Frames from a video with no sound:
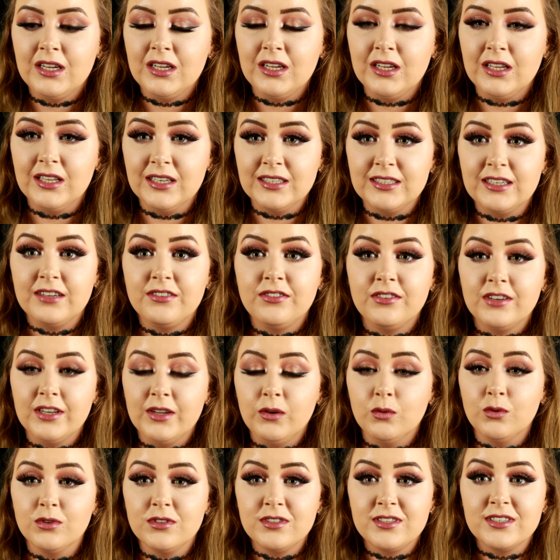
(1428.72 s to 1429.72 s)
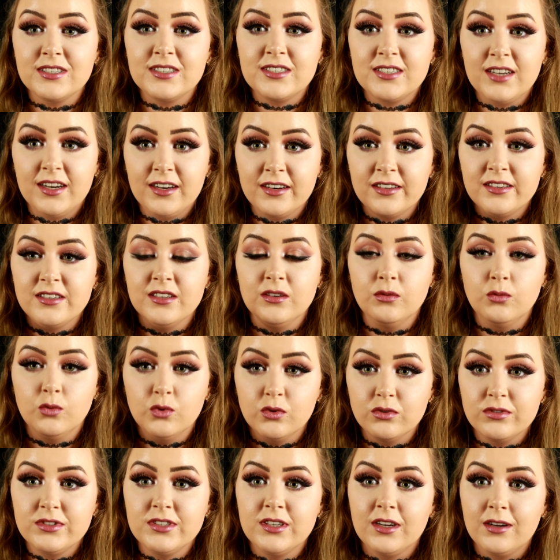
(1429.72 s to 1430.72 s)
It'll definitely, once it starts it
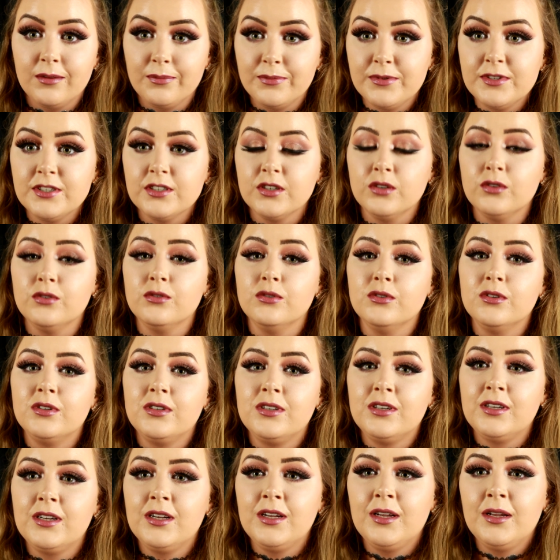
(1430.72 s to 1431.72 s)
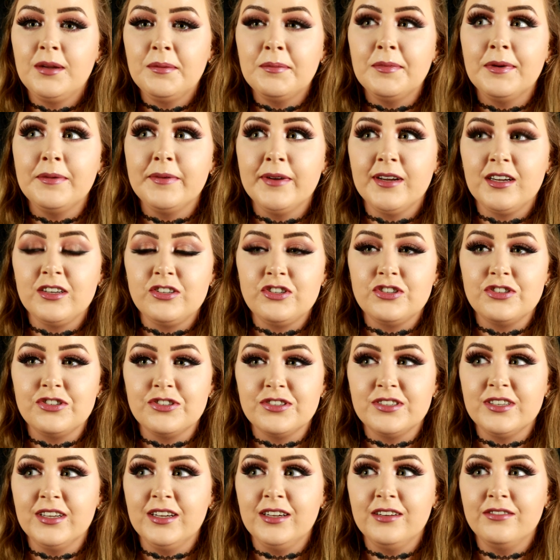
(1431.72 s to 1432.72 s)
won't stop, so maybe I should
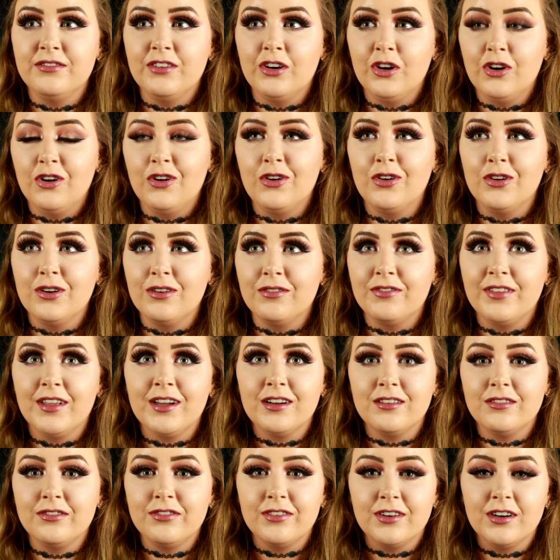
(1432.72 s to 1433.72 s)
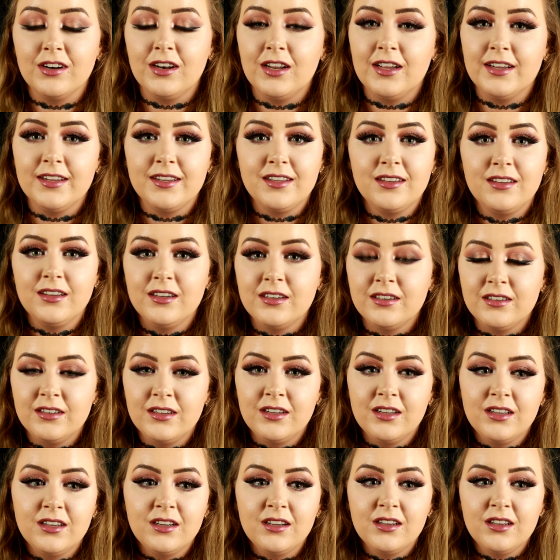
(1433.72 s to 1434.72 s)
just save all of that for like
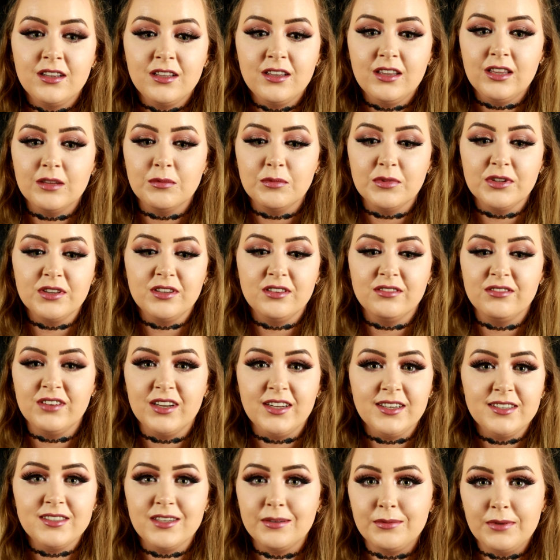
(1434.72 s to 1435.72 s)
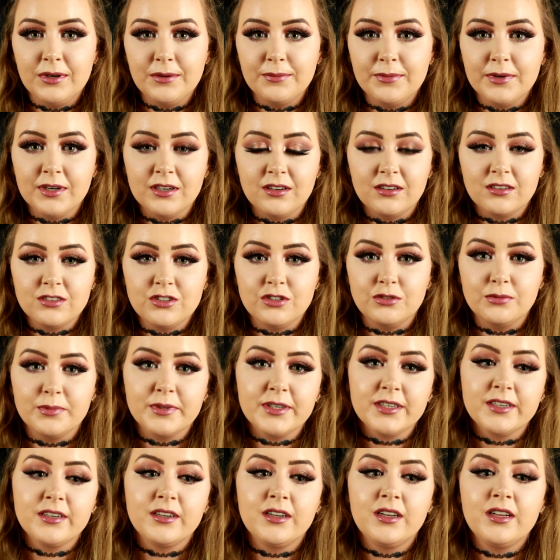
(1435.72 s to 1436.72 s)
the month of like September and October.
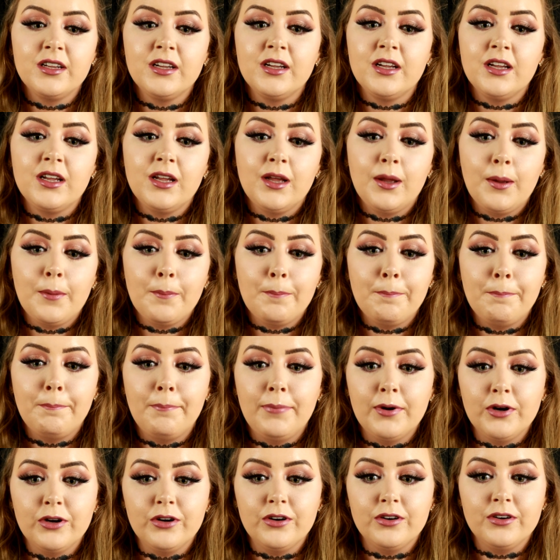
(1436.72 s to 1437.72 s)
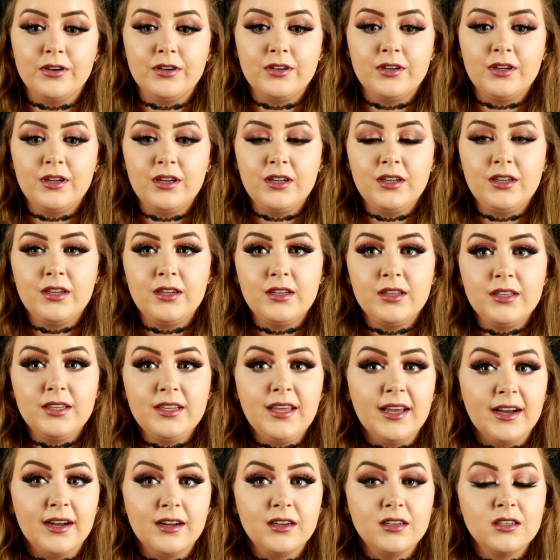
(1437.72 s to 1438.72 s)
But
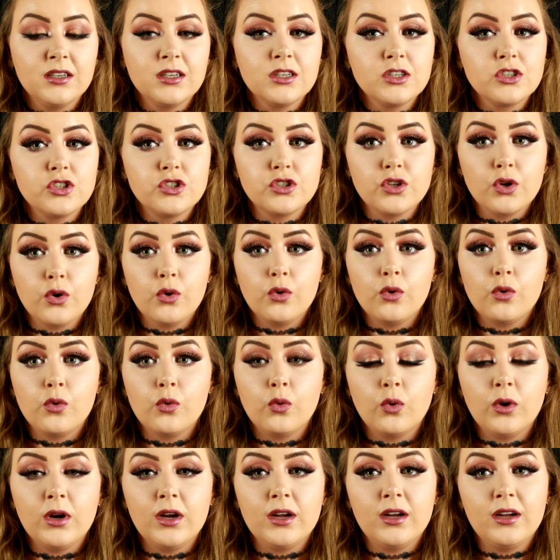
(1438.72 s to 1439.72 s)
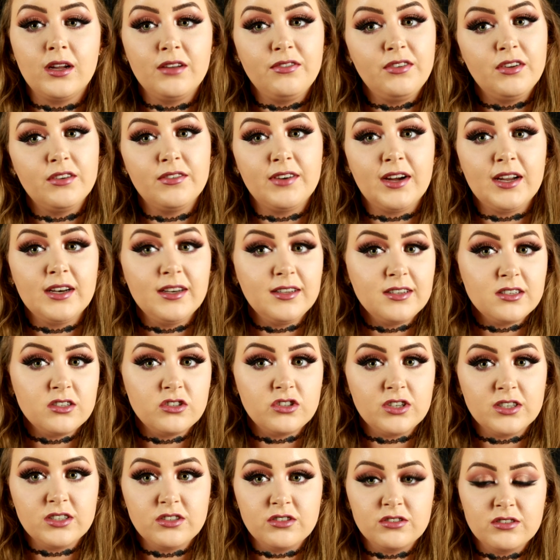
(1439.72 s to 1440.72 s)
yeah, so if you have any
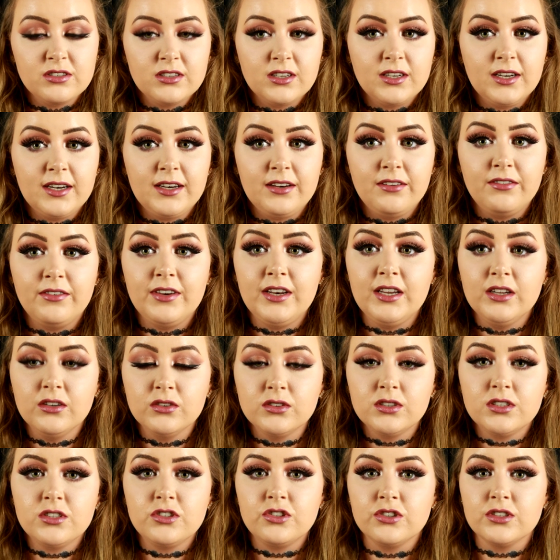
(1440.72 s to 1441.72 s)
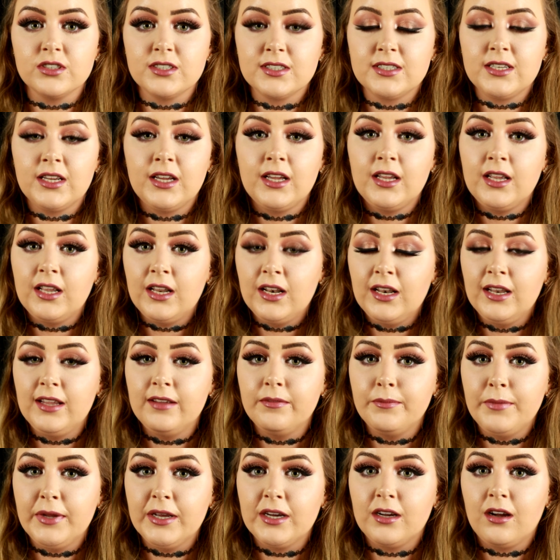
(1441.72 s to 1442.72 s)
suggestions on any videos, just leave
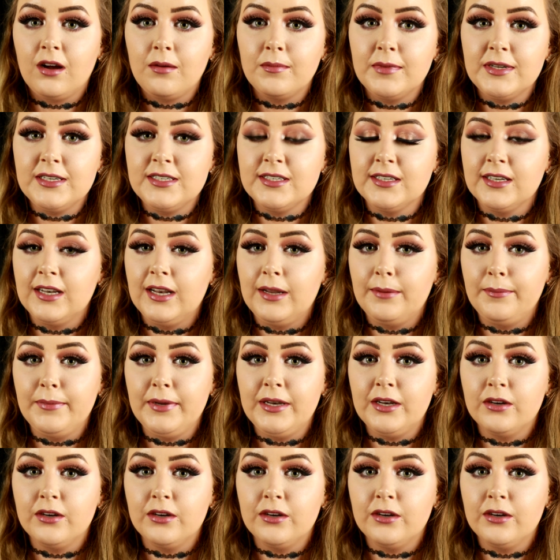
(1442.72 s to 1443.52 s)
me a comment and let me